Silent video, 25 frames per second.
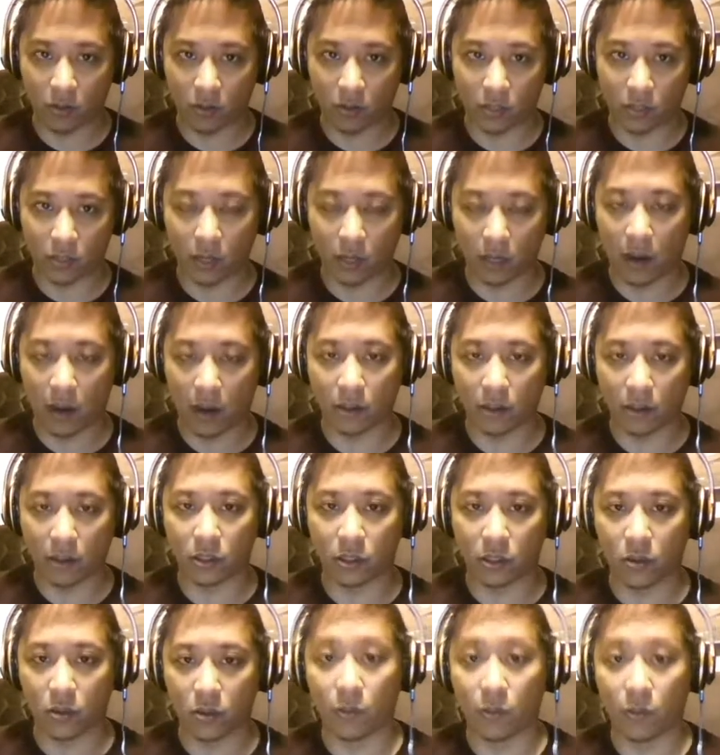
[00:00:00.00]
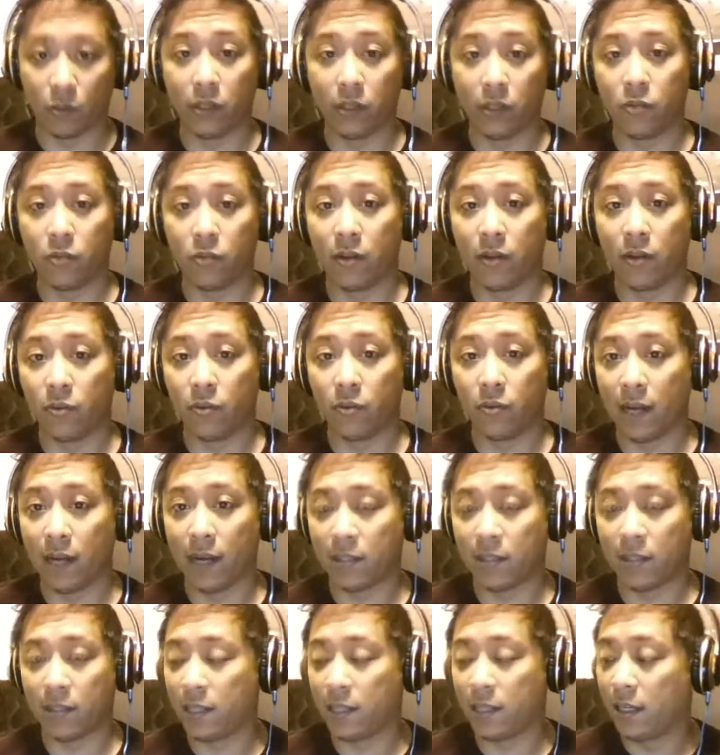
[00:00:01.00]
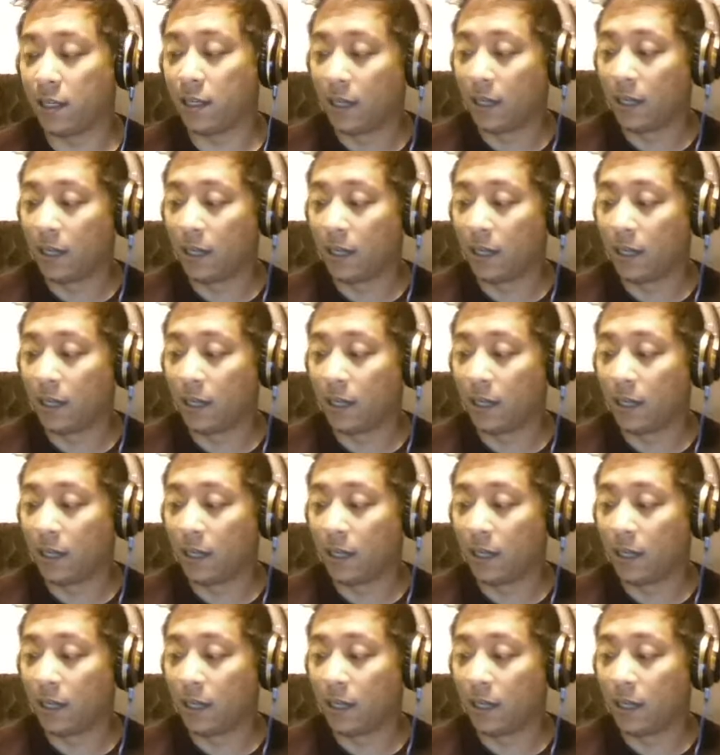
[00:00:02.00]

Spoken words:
So our store, we do run through Etsy,